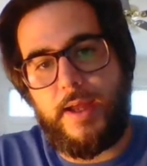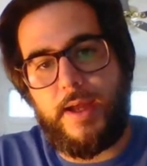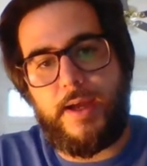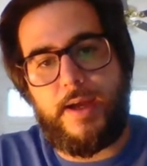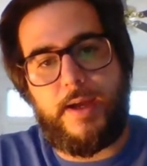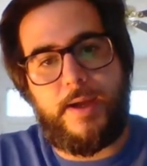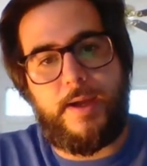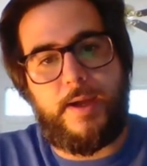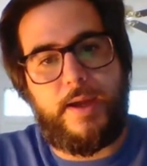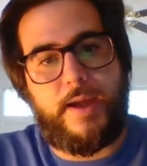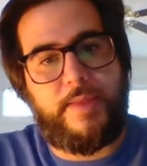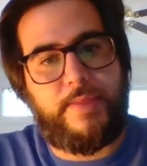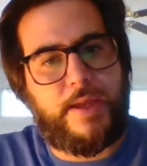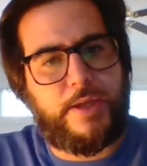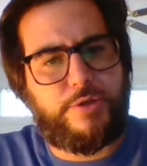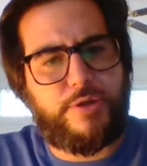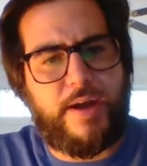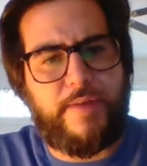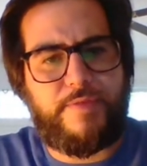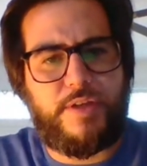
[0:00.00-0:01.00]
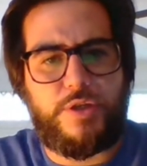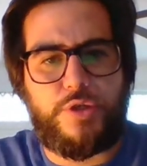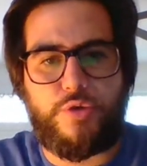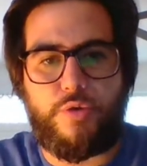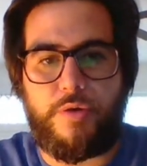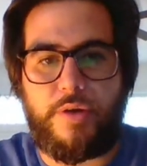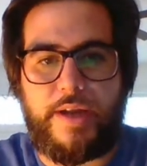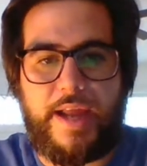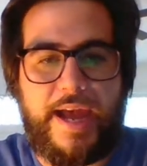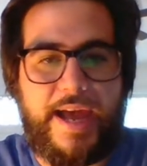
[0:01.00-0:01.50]
uh, and they drafted
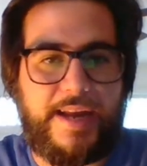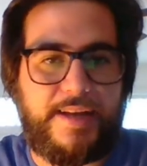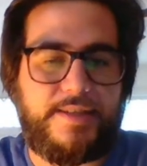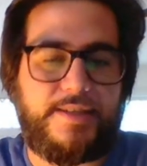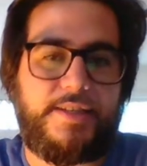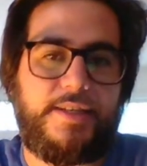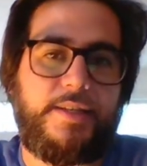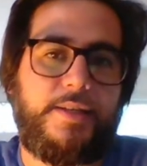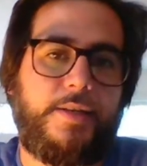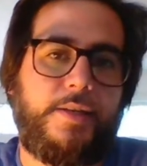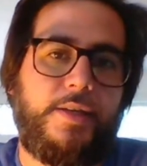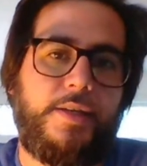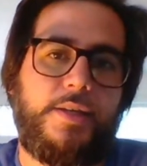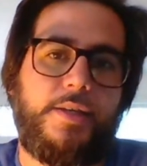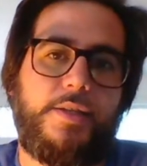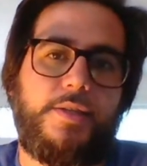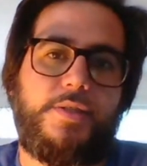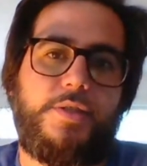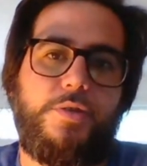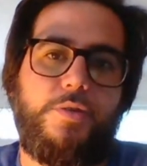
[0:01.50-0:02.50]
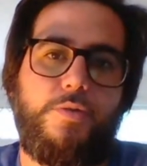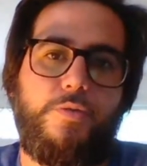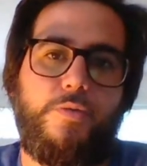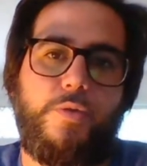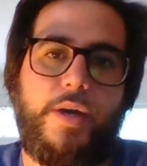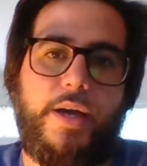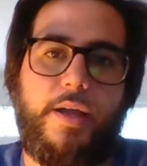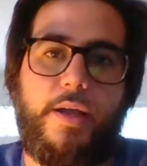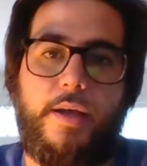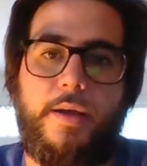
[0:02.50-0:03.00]
Jordan Addison
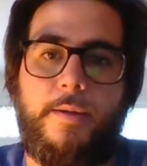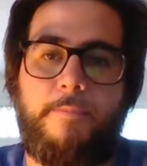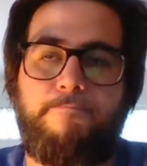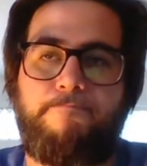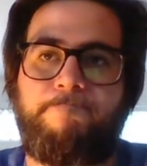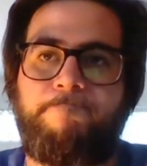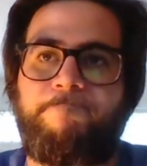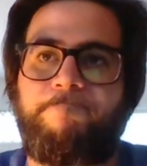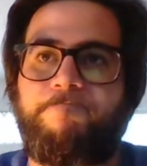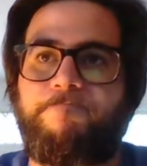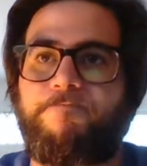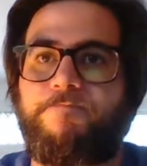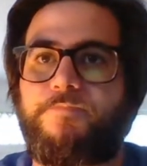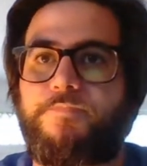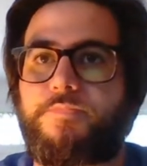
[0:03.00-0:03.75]
to um,